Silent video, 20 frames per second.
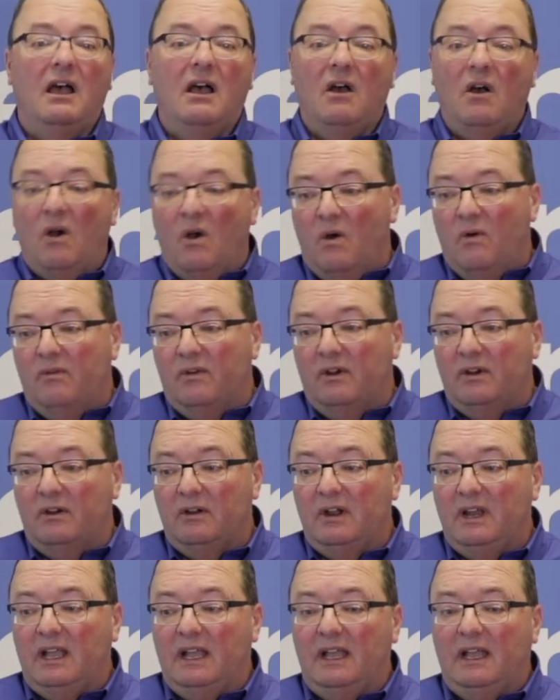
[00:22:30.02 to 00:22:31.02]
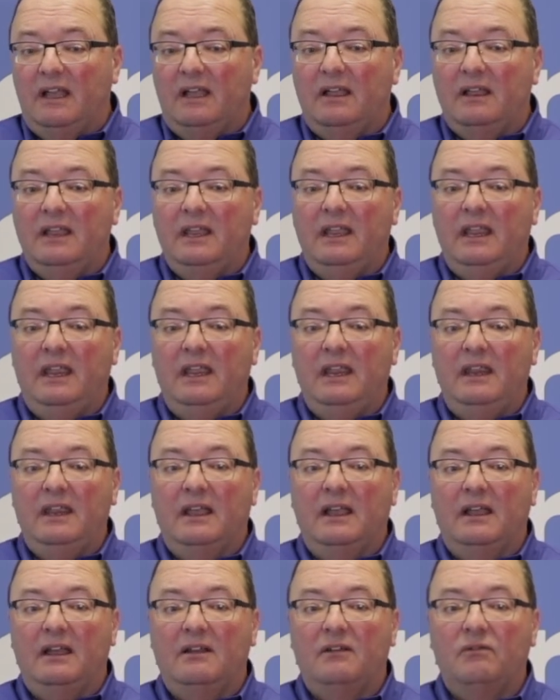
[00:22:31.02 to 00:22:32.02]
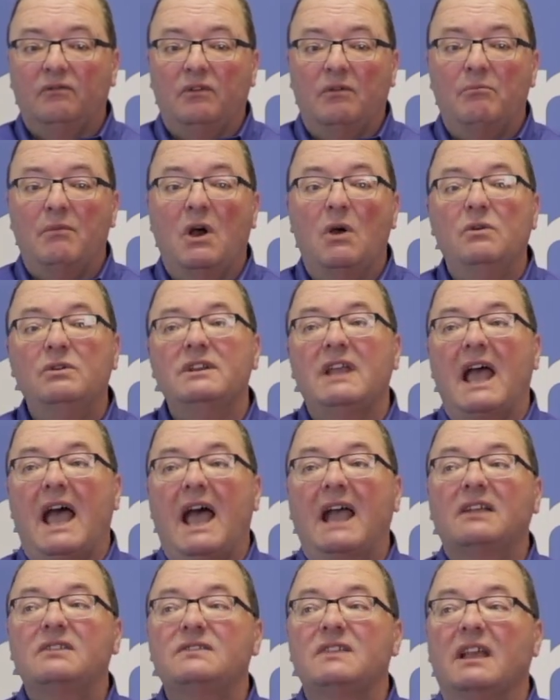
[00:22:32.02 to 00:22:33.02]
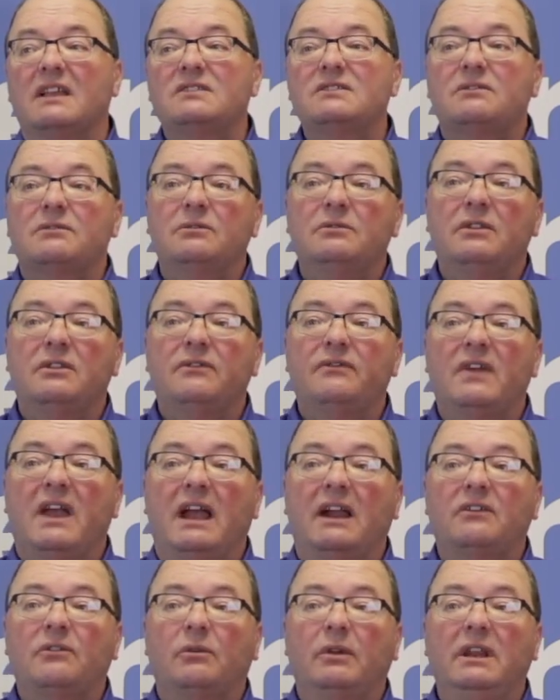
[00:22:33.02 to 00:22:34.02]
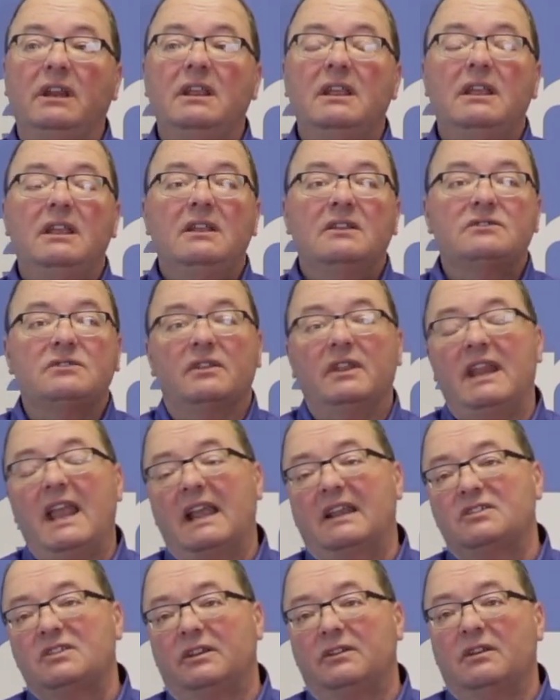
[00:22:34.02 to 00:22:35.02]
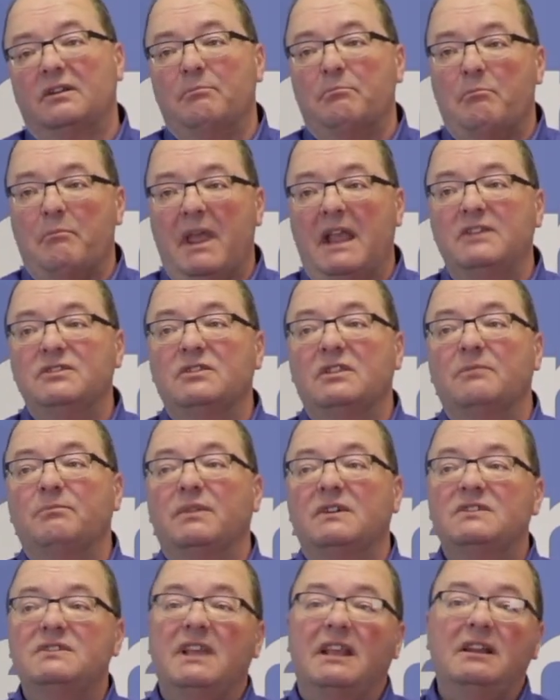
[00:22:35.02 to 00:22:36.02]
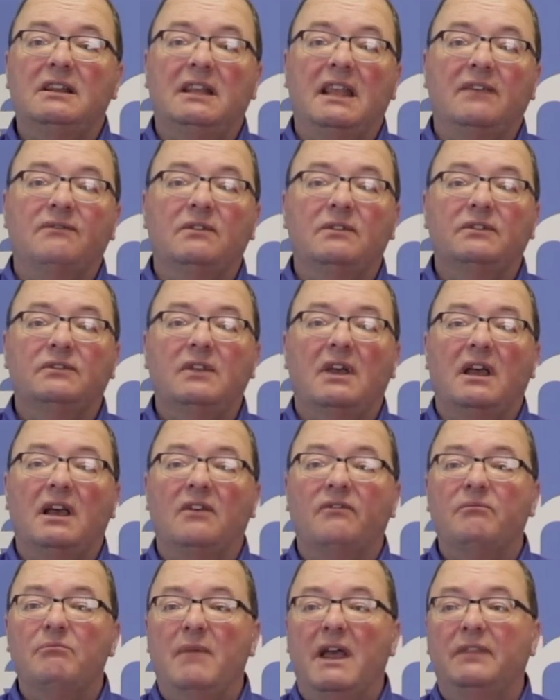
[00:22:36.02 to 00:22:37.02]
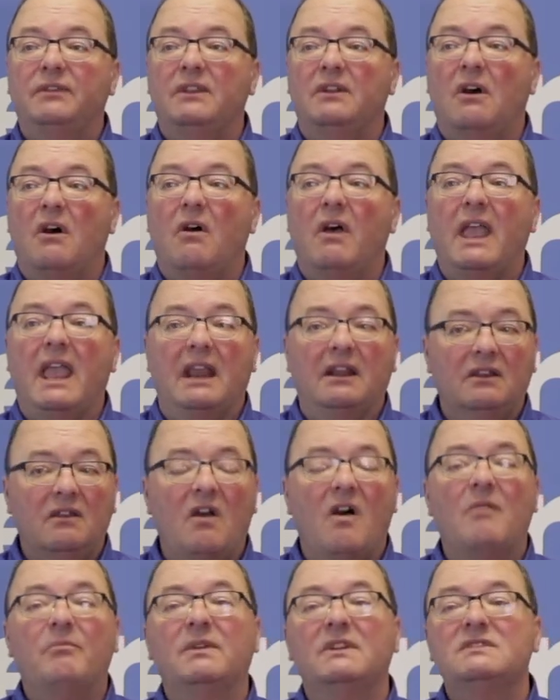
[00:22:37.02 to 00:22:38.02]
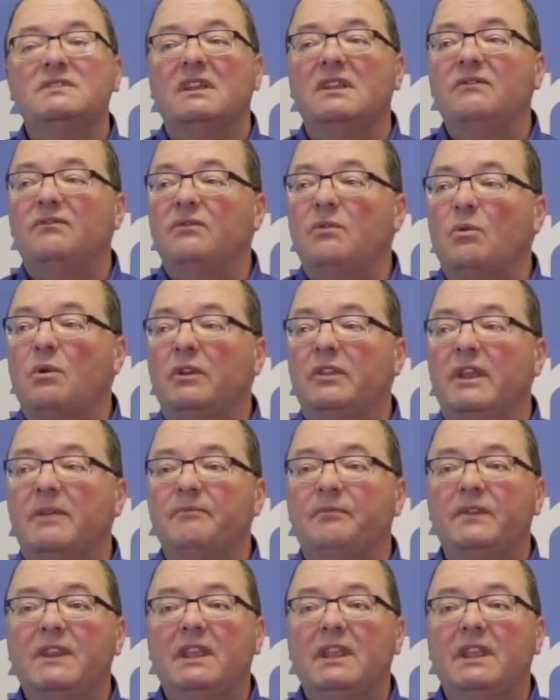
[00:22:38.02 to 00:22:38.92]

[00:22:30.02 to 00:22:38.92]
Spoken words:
over a remote access through to the factory, so they actually could measure the percent levels of methanol and compensate for them.